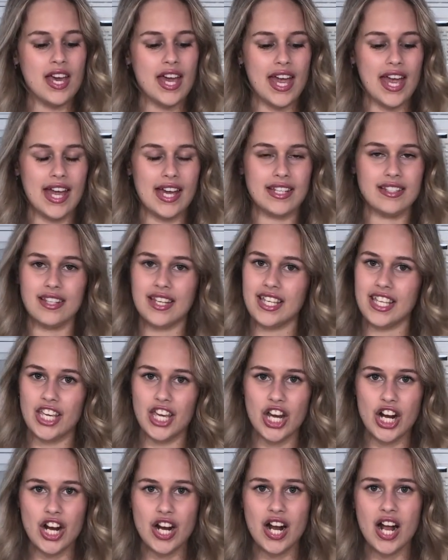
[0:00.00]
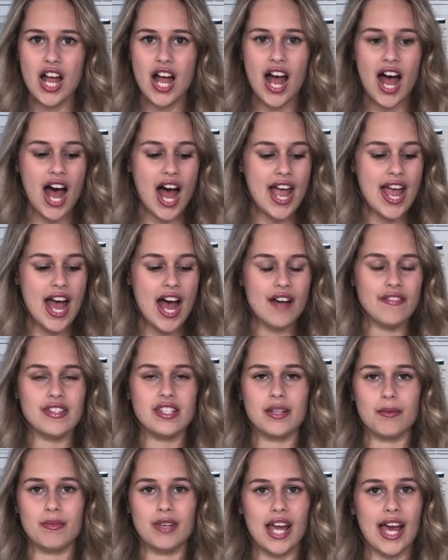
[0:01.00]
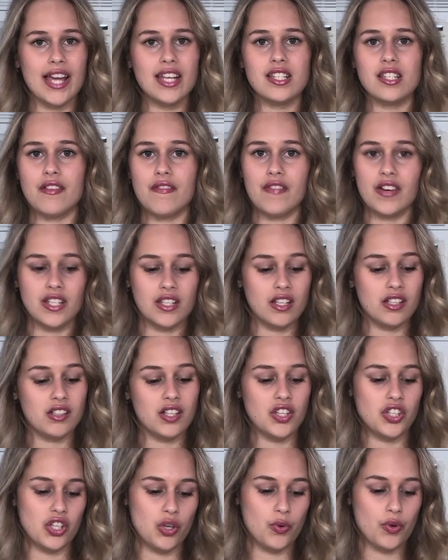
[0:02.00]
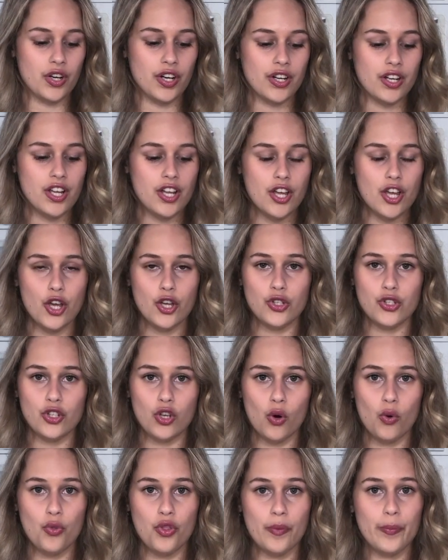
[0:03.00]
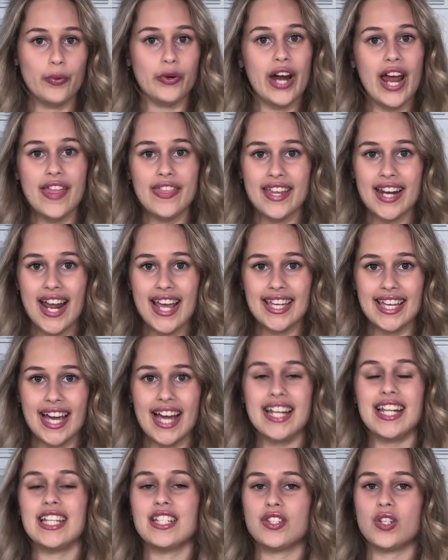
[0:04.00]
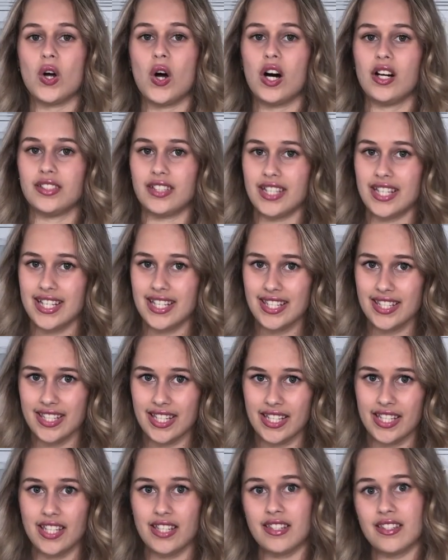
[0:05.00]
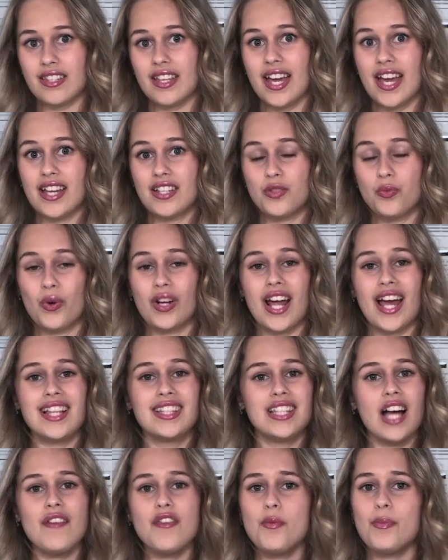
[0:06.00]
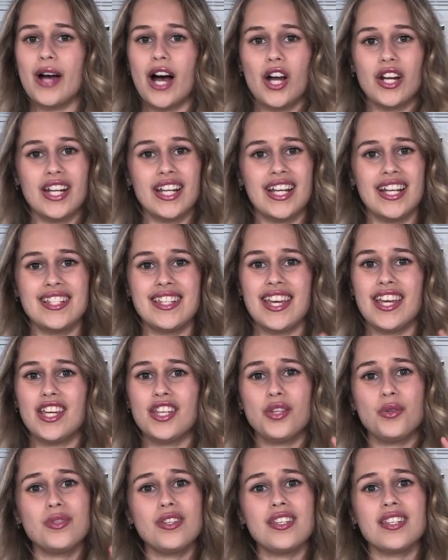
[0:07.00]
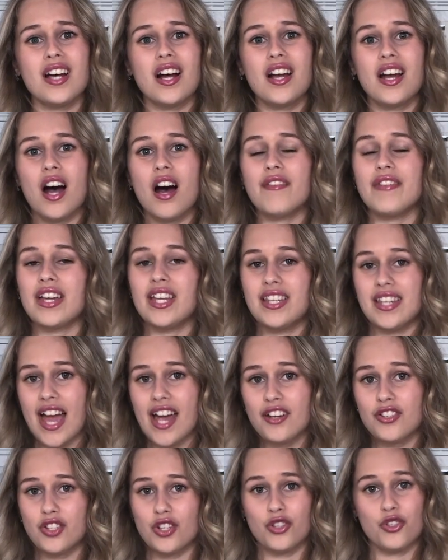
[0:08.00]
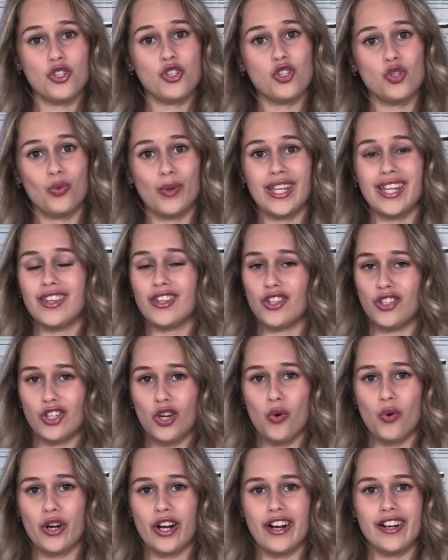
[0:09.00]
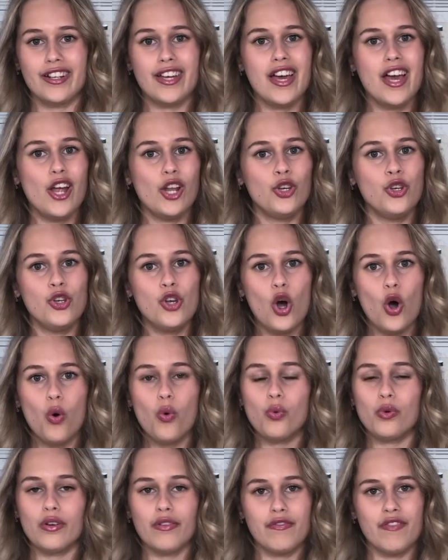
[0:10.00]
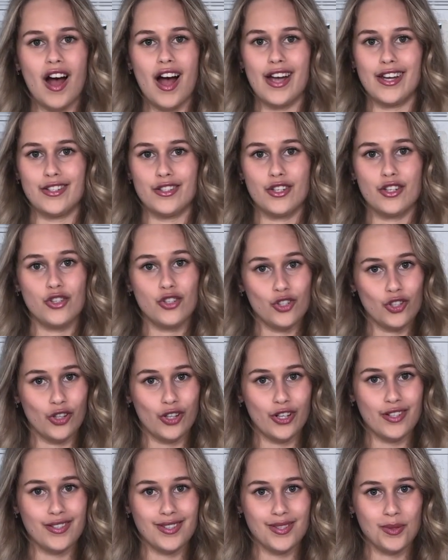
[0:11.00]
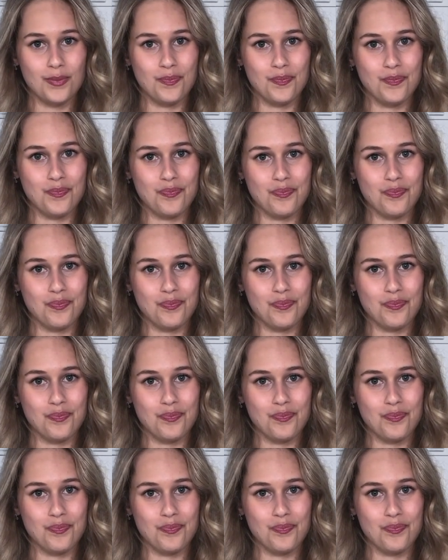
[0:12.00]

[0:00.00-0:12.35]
And here I have some nice vanilla yogurt. So the brand that I get is called Siggi's, and what I love about it is it uses agave nectar to sweeten the yogurt. No refined sugars.